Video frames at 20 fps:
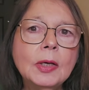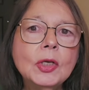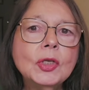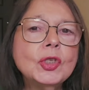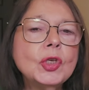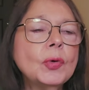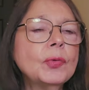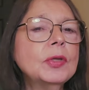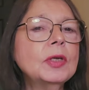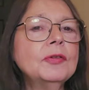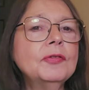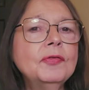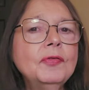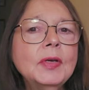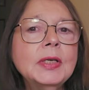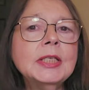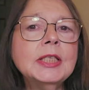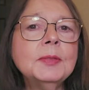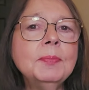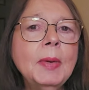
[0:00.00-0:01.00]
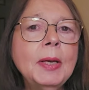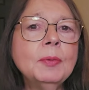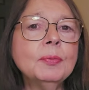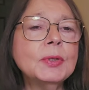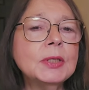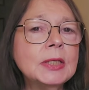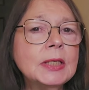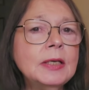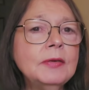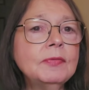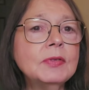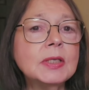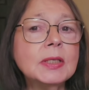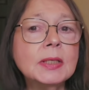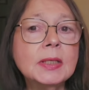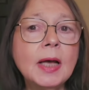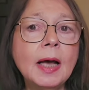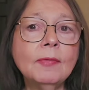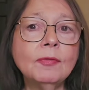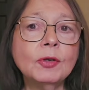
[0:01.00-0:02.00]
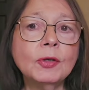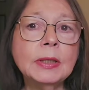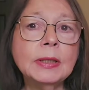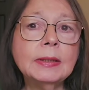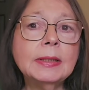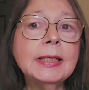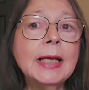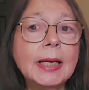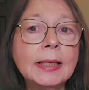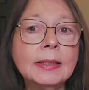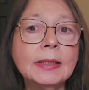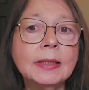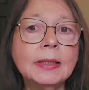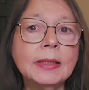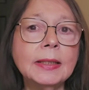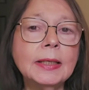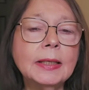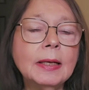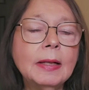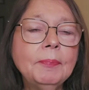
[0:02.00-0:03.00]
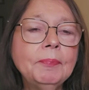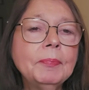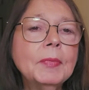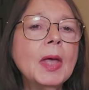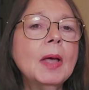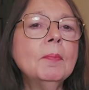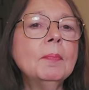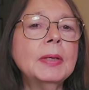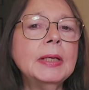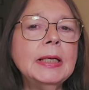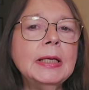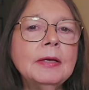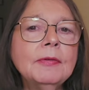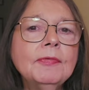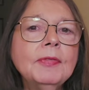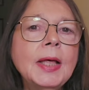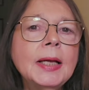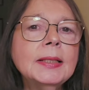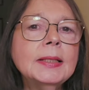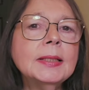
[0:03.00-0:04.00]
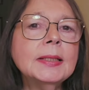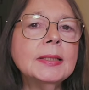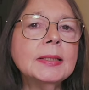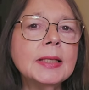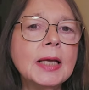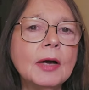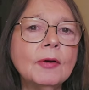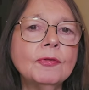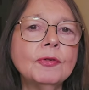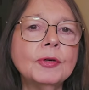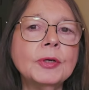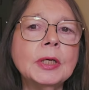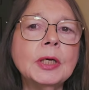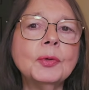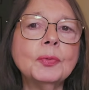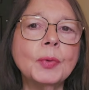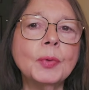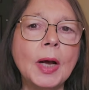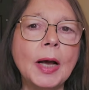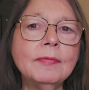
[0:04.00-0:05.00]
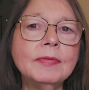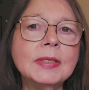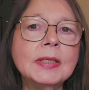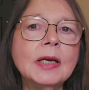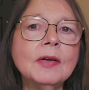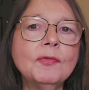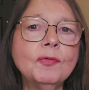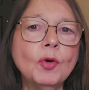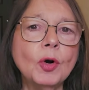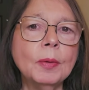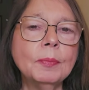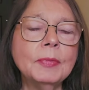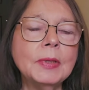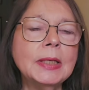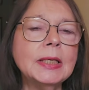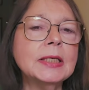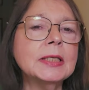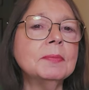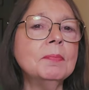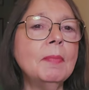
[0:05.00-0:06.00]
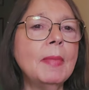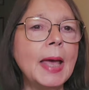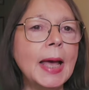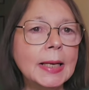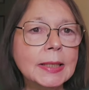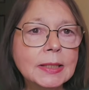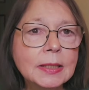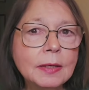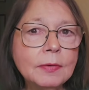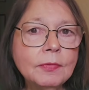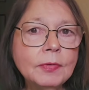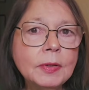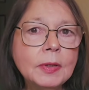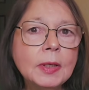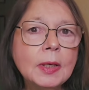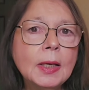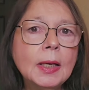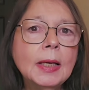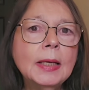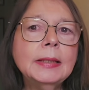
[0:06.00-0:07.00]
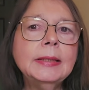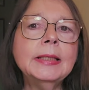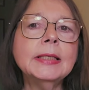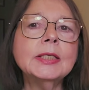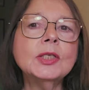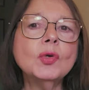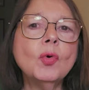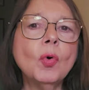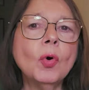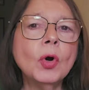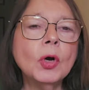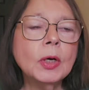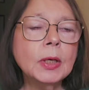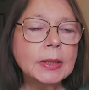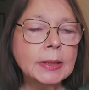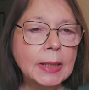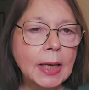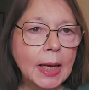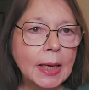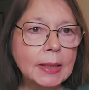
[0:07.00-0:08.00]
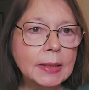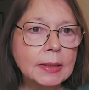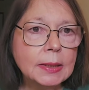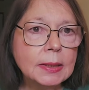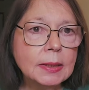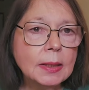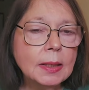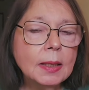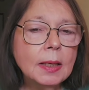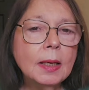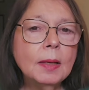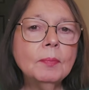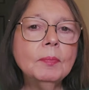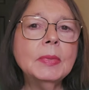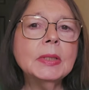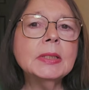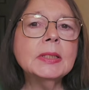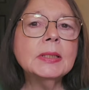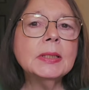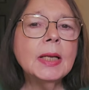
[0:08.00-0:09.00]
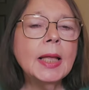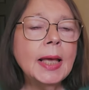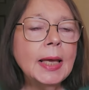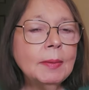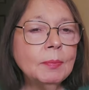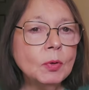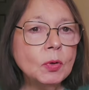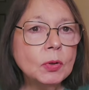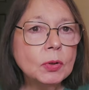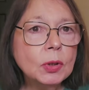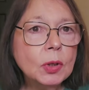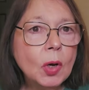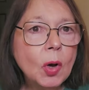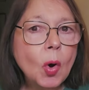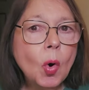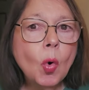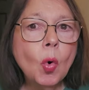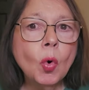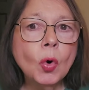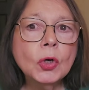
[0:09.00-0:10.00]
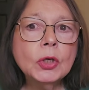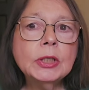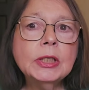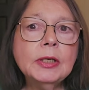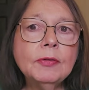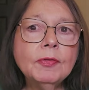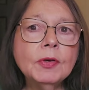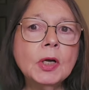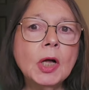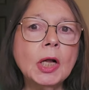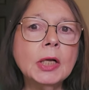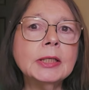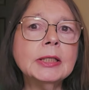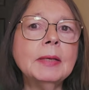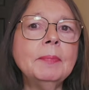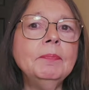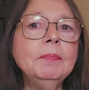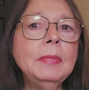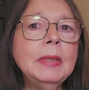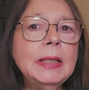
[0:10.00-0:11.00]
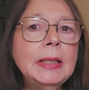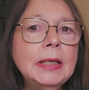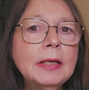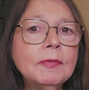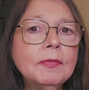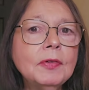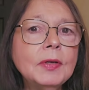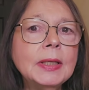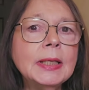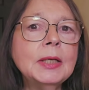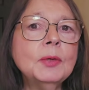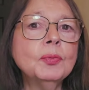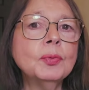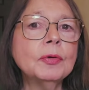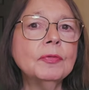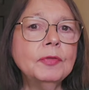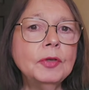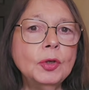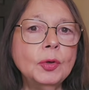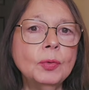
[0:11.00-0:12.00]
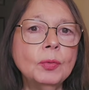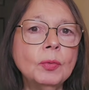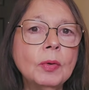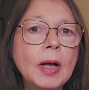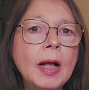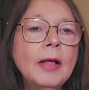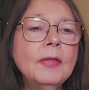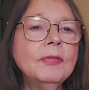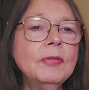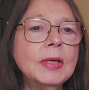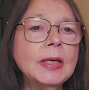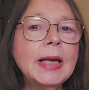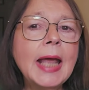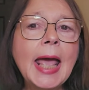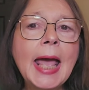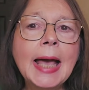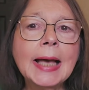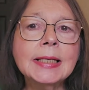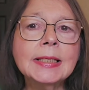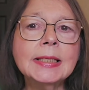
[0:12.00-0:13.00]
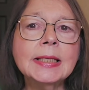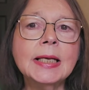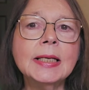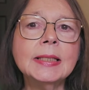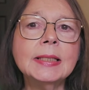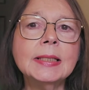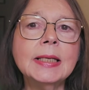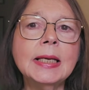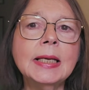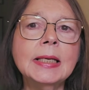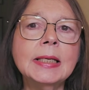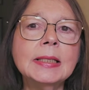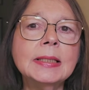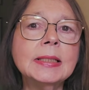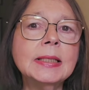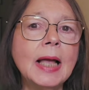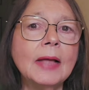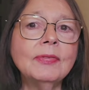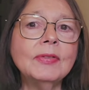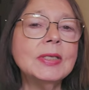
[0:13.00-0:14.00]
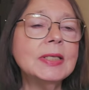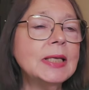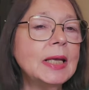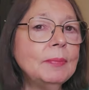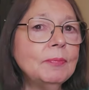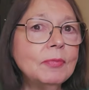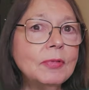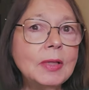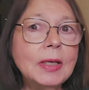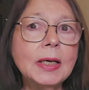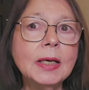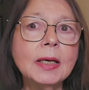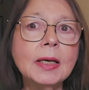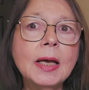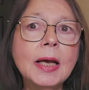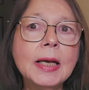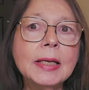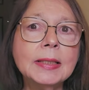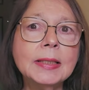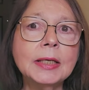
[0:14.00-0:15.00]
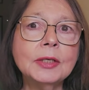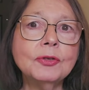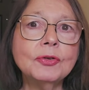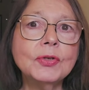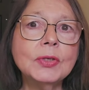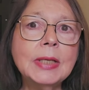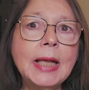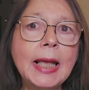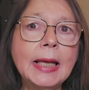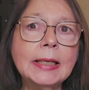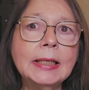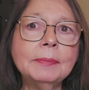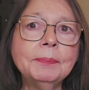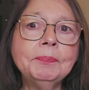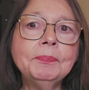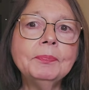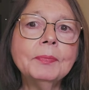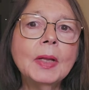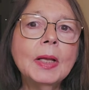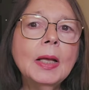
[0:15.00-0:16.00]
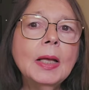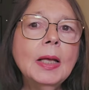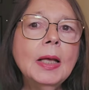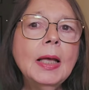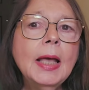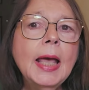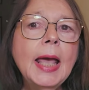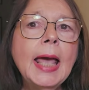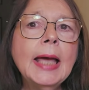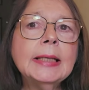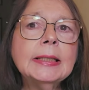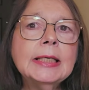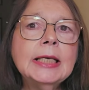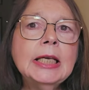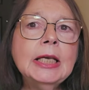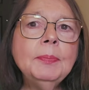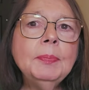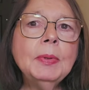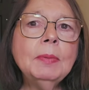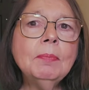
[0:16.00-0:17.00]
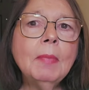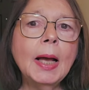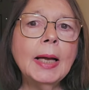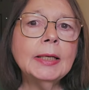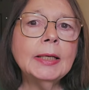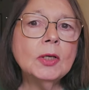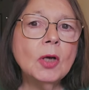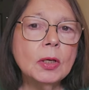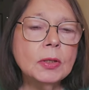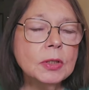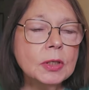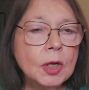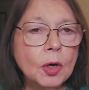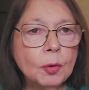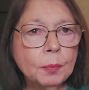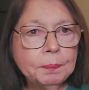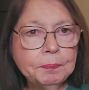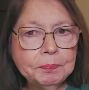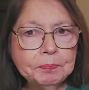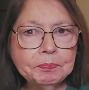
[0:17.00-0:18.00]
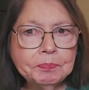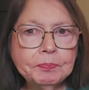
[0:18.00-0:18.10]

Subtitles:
So the defense may receive discovery, technically, but if that discovery arrives in a form that is massive, disorganized, mislabeled, or difficult to meaningfully review, then access is not the same thing as understanding. And keep in mind also